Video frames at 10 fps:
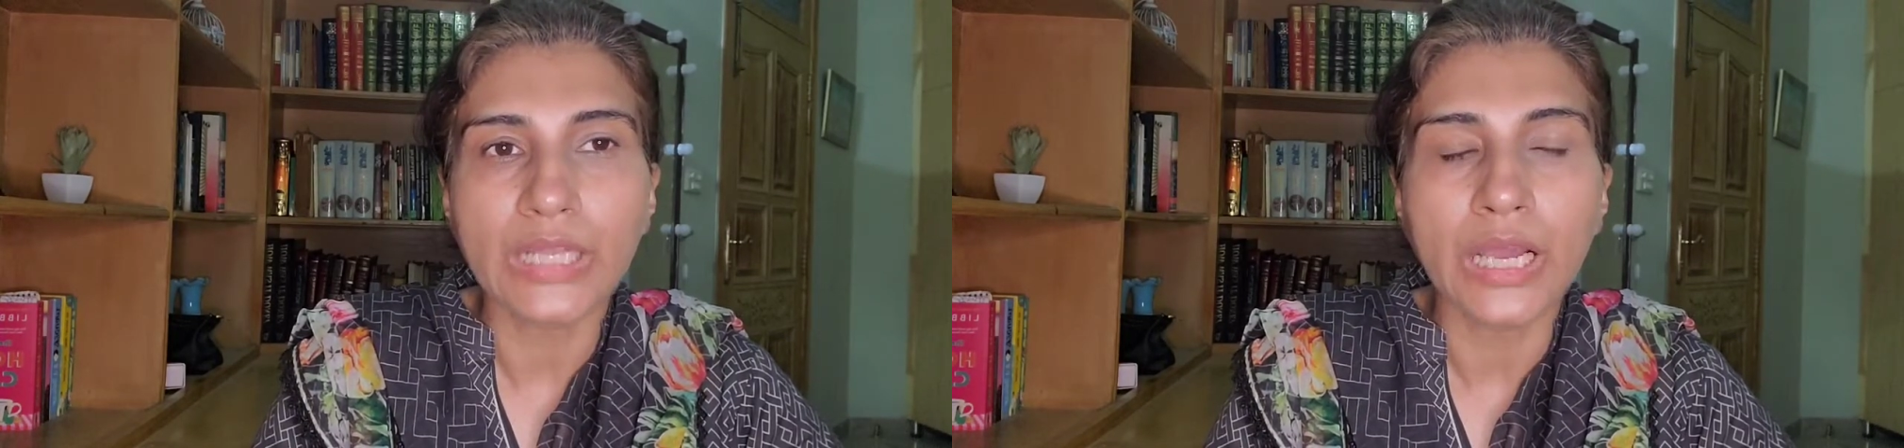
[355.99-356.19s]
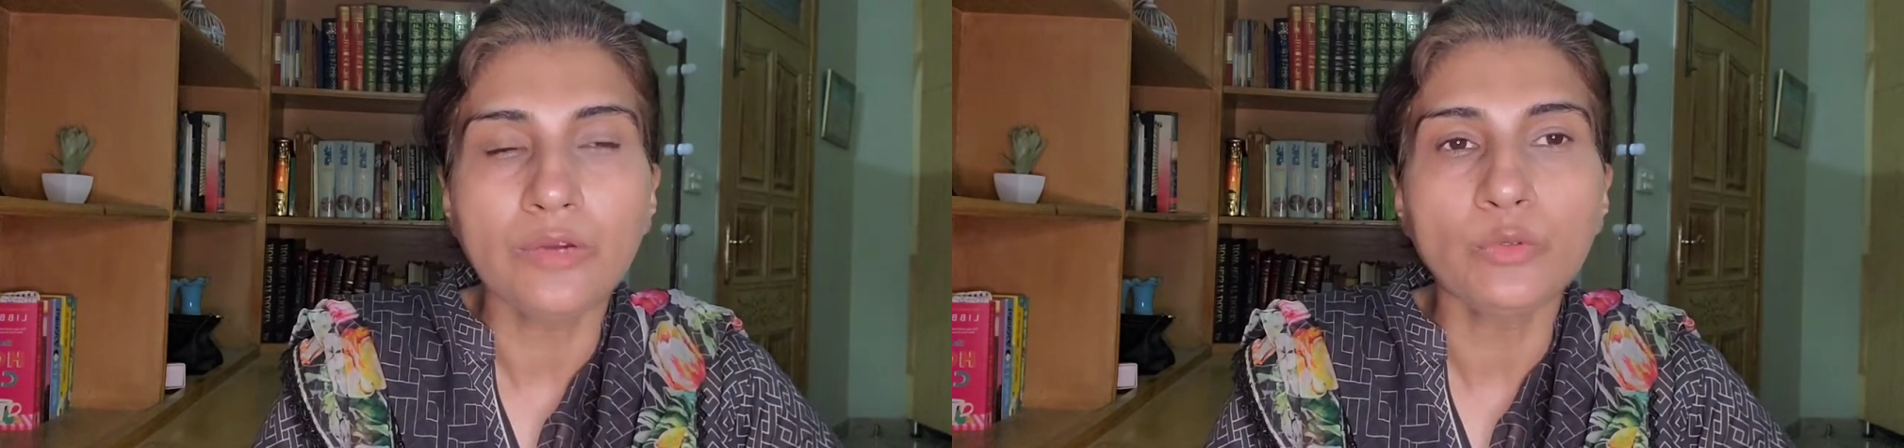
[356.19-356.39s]

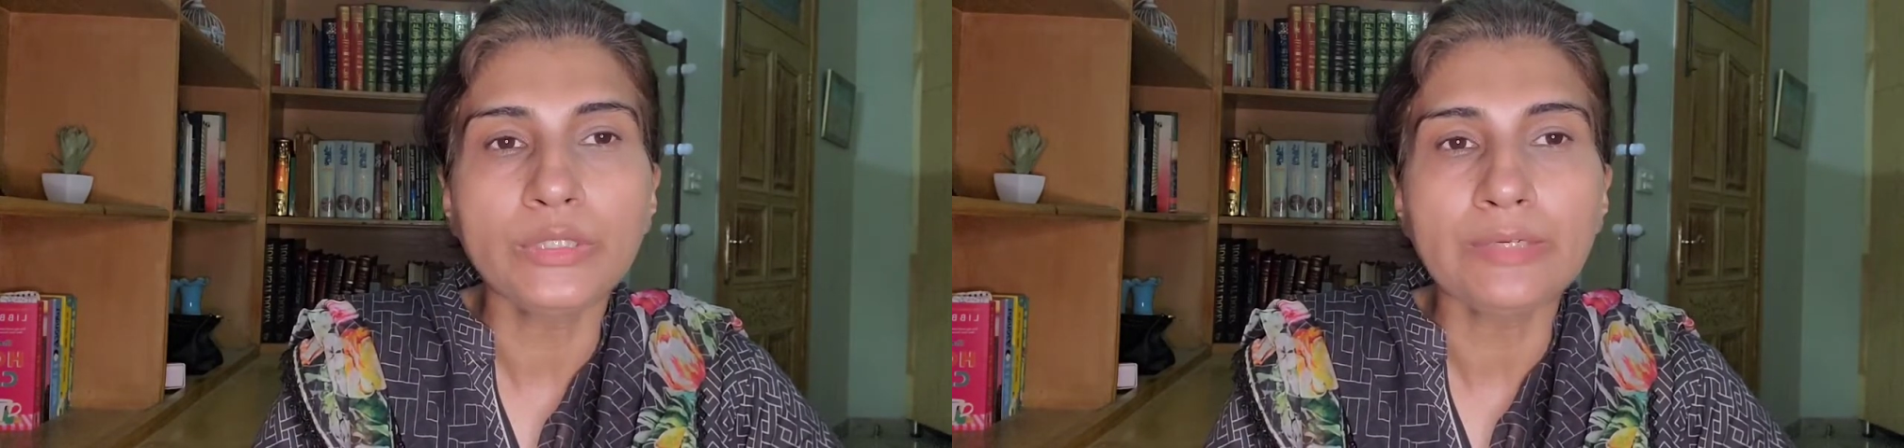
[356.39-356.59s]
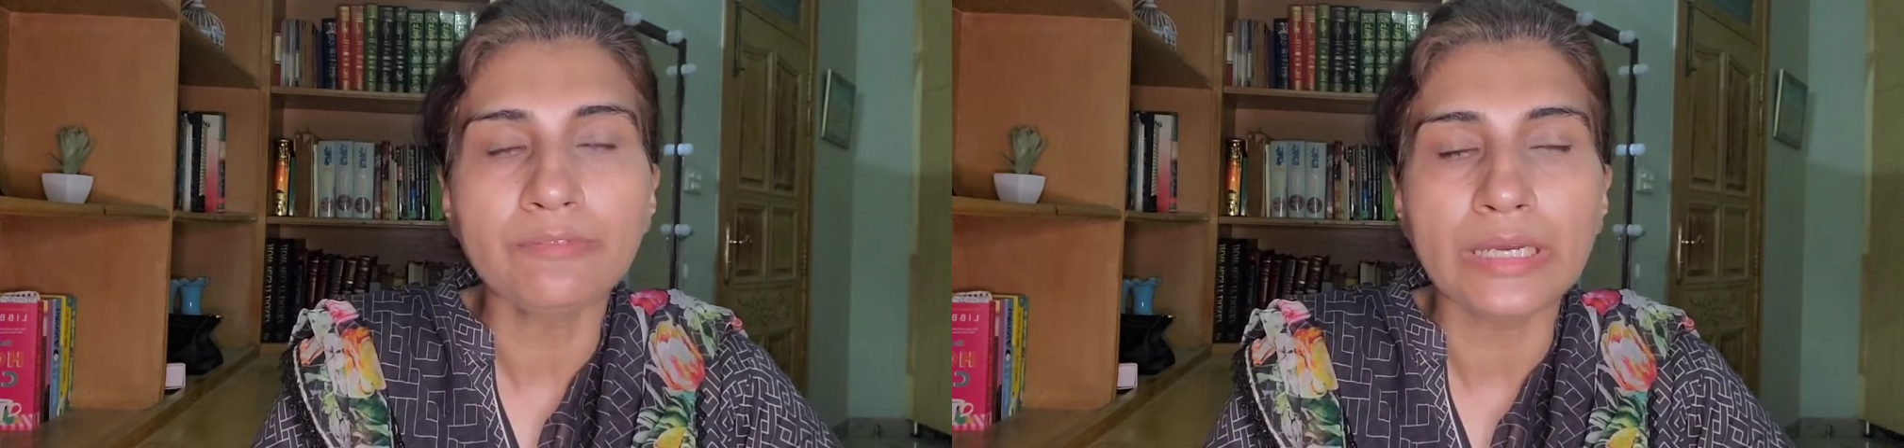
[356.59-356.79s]
I would
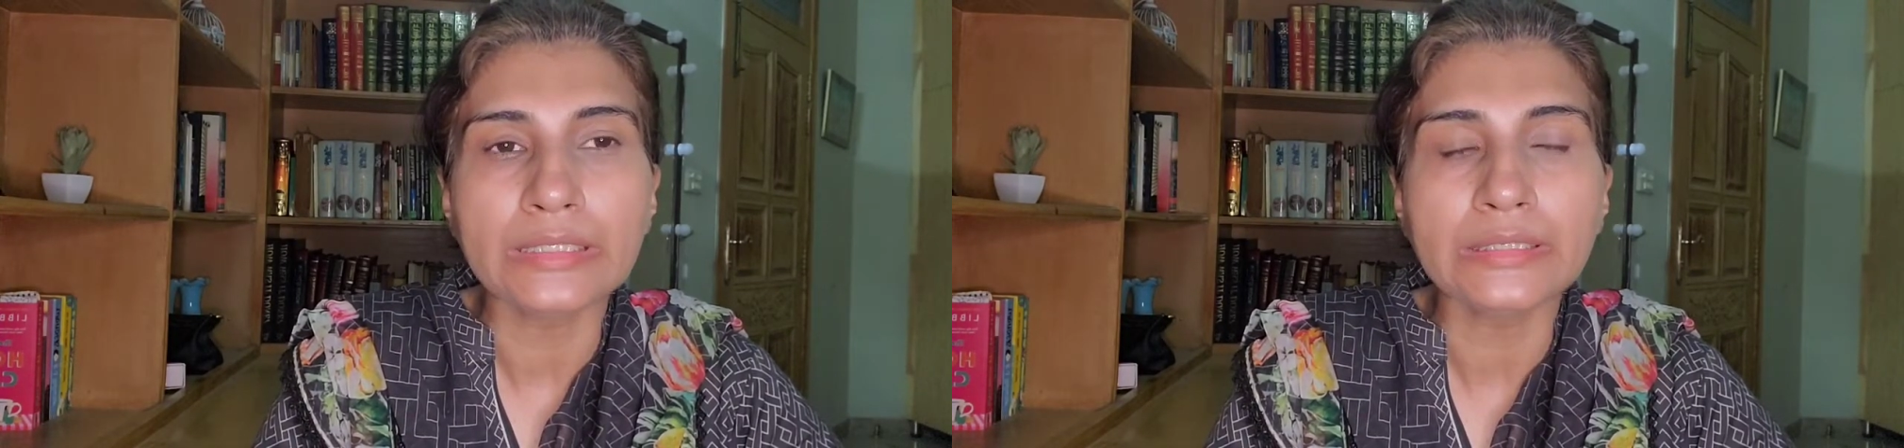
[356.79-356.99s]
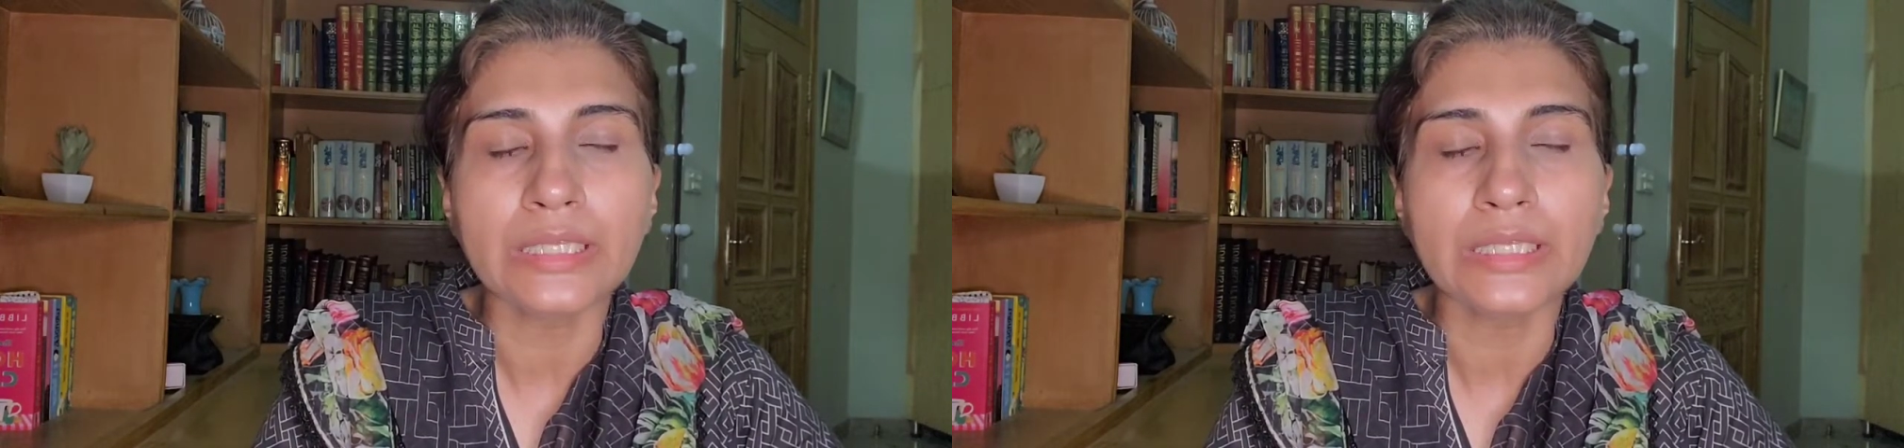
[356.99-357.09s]
advise